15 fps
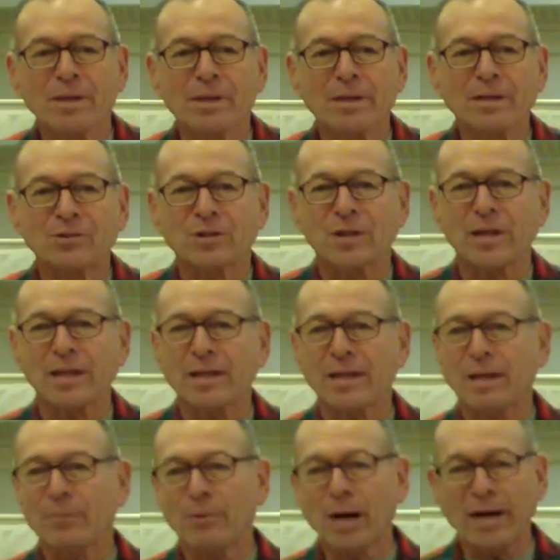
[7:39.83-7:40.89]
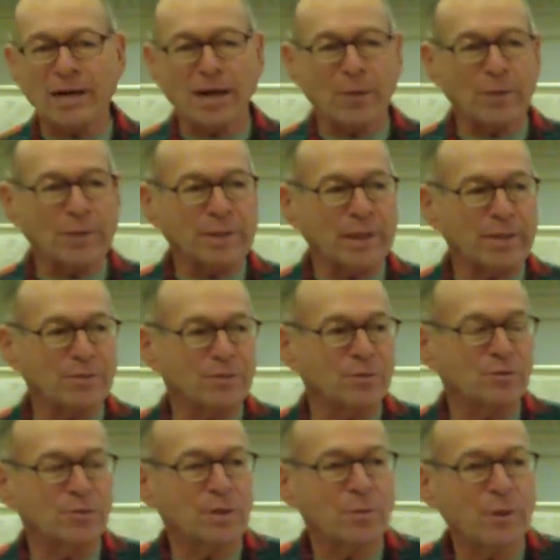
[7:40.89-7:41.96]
yesterday, uh, Brian and I went down to uh,